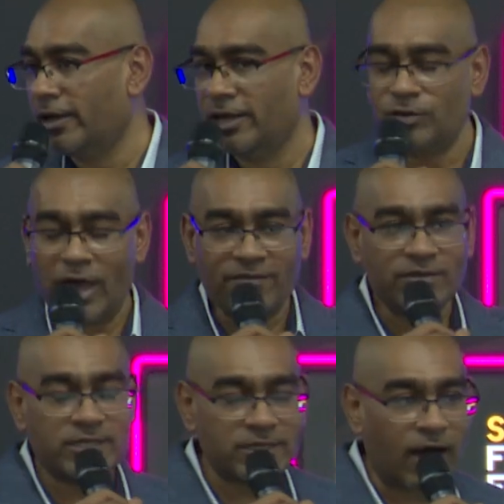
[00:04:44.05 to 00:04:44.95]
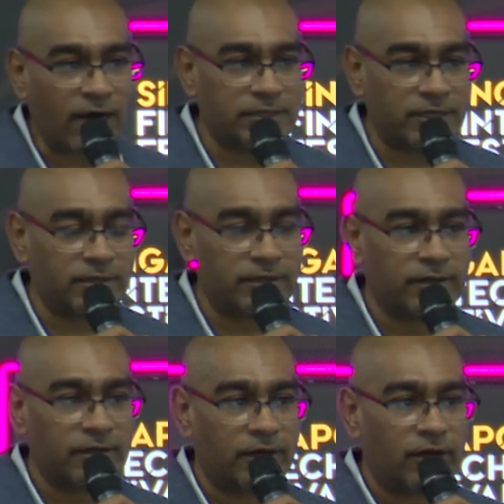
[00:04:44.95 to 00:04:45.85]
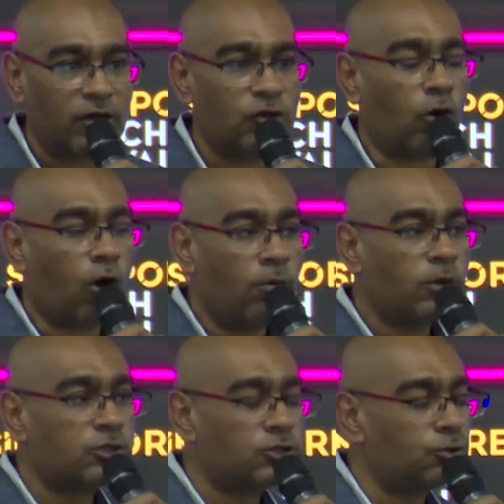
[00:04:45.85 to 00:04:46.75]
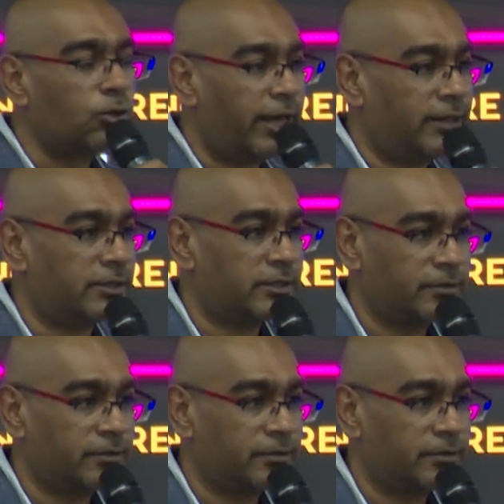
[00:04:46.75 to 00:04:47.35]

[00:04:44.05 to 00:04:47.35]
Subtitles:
If you haven't started, you're almost too late.